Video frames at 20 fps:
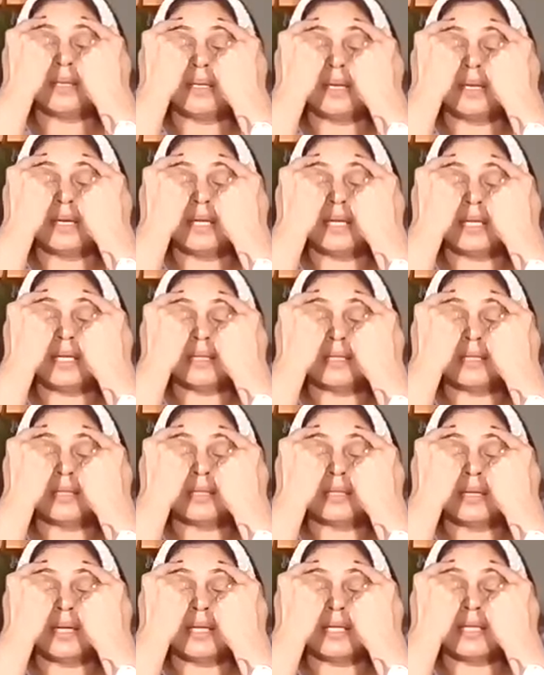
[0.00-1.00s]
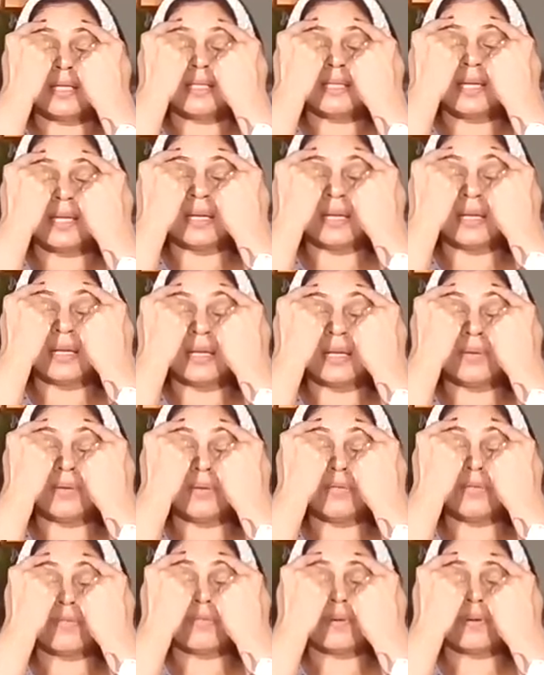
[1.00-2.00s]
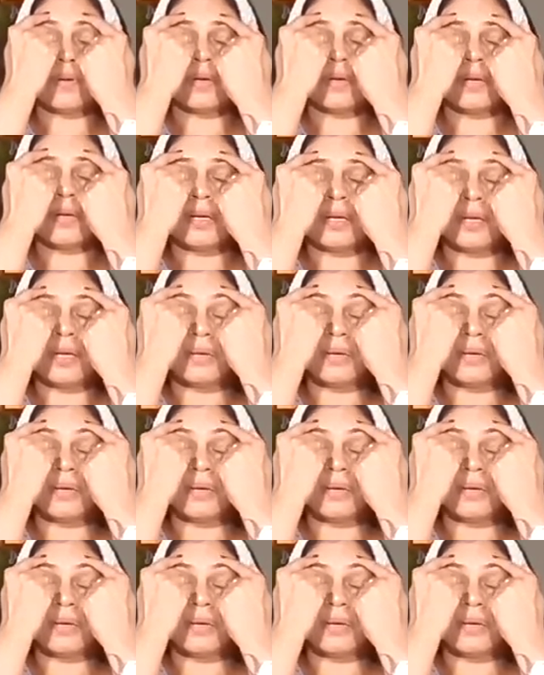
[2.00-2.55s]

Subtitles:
9, and 10. And go for it.